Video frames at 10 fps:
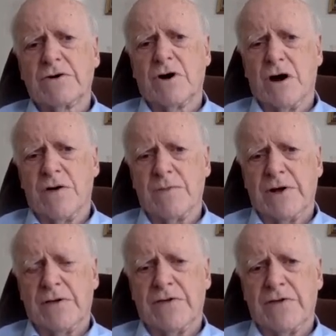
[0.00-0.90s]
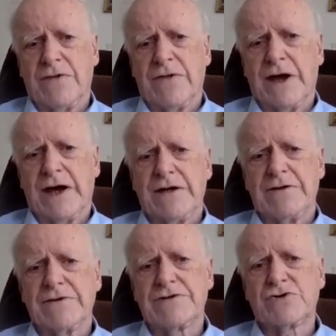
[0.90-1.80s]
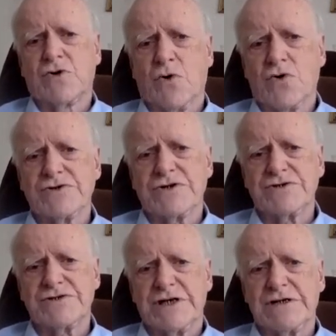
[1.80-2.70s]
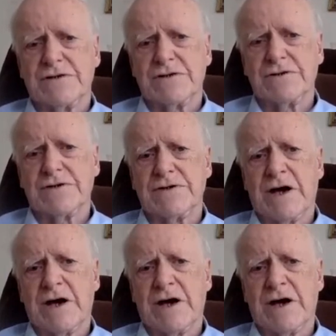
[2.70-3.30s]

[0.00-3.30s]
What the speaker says: common that scores are settled